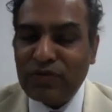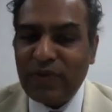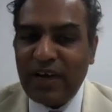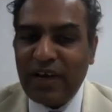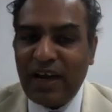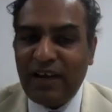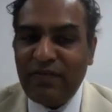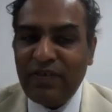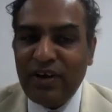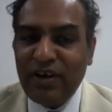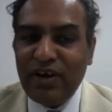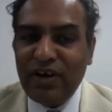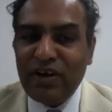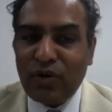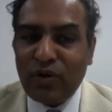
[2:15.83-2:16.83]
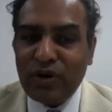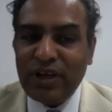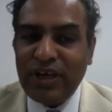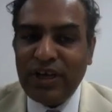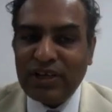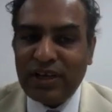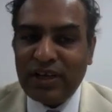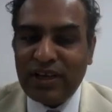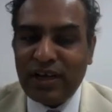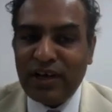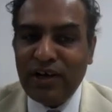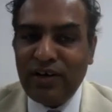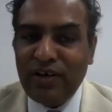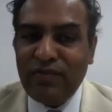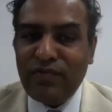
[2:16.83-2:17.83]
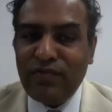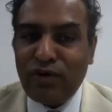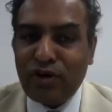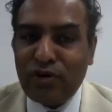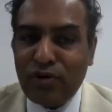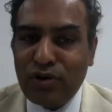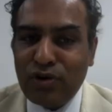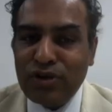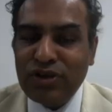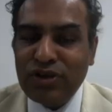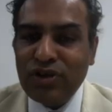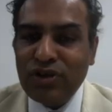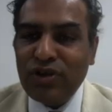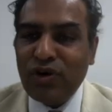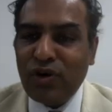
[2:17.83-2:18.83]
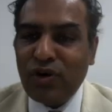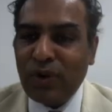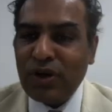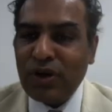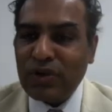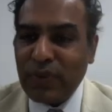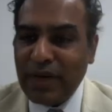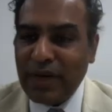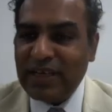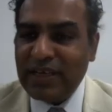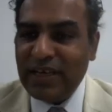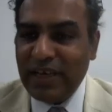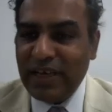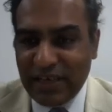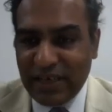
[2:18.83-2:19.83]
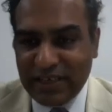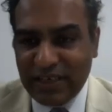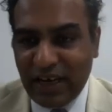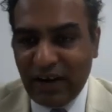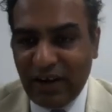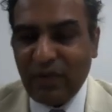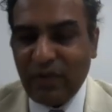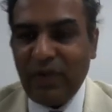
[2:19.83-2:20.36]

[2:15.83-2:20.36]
We have known each other for good over 20 years now.